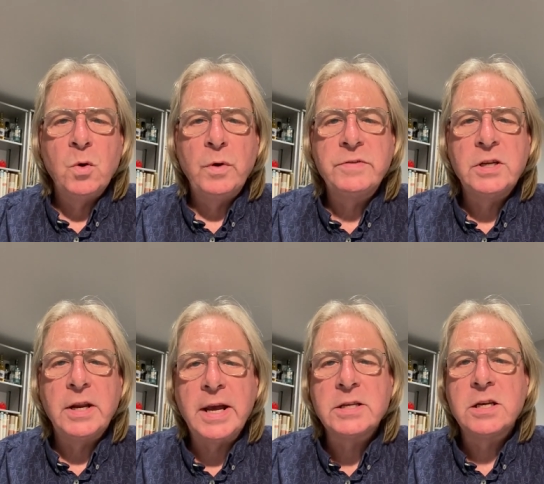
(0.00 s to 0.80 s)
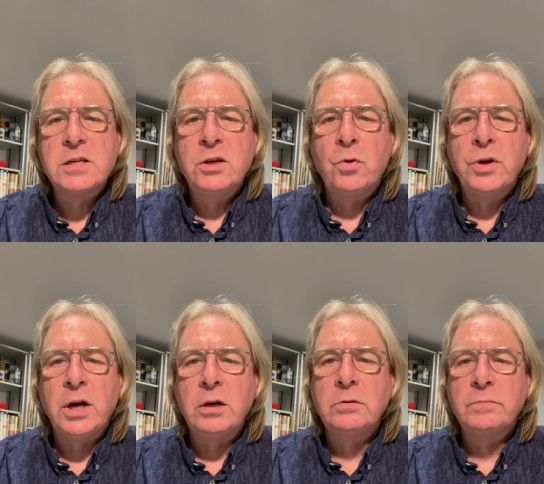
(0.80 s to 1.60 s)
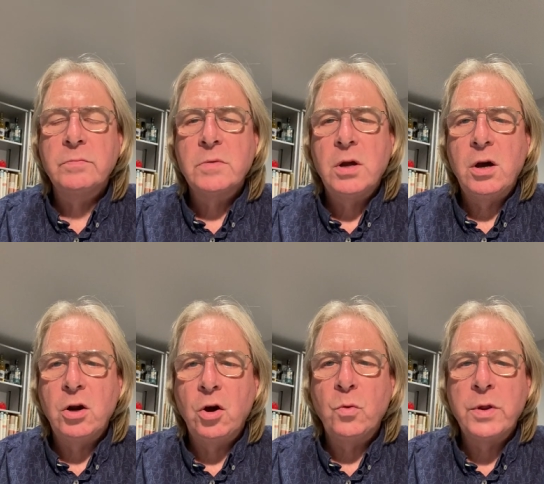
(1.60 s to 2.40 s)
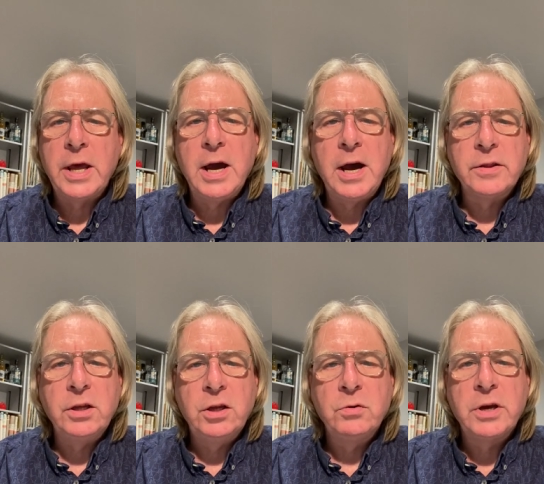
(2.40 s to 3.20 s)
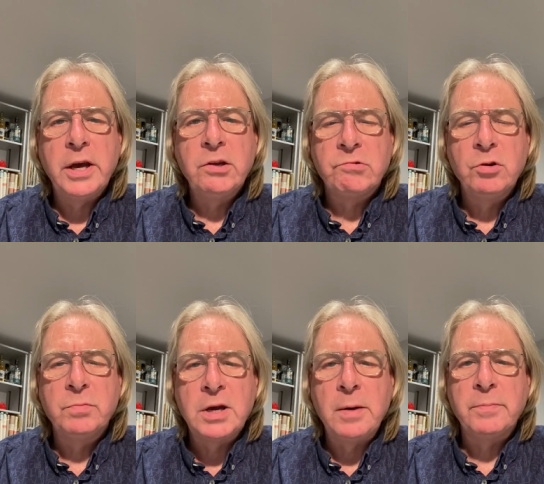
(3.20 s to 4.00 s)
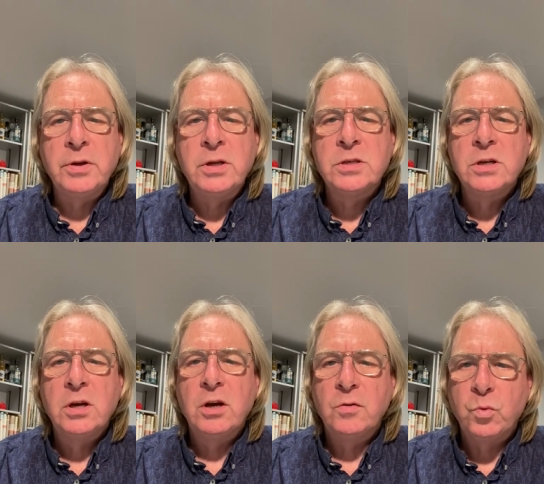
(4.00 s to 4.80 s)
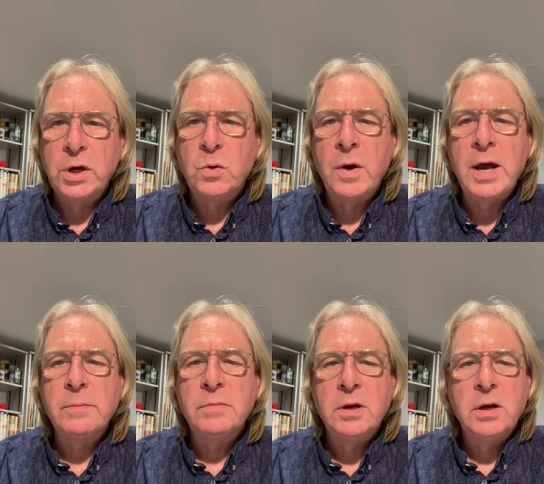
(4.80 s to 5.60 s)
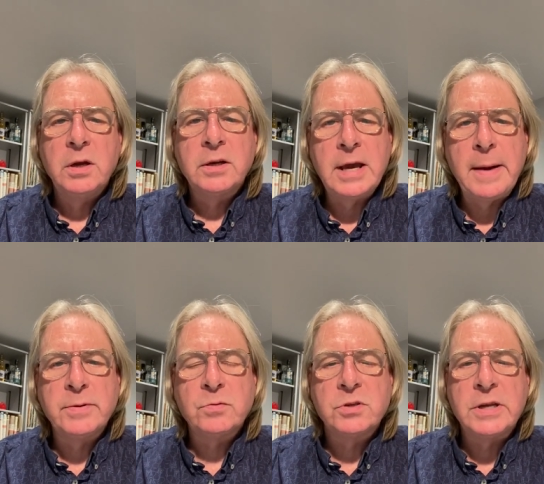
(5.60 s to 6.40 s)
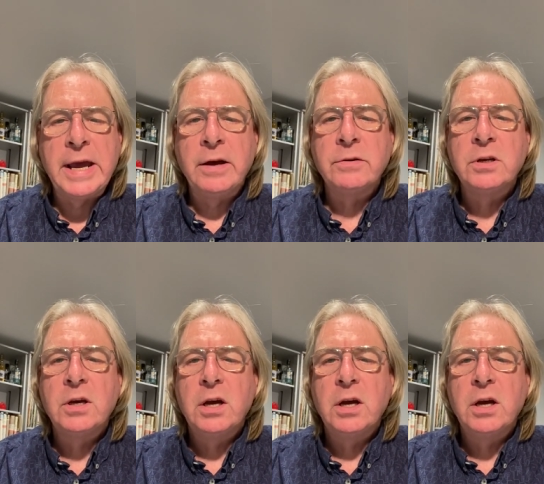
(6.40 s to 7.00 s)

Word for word: We've seen SSE Audio, along with our other UK group companies, of Wigwam, Capital Sound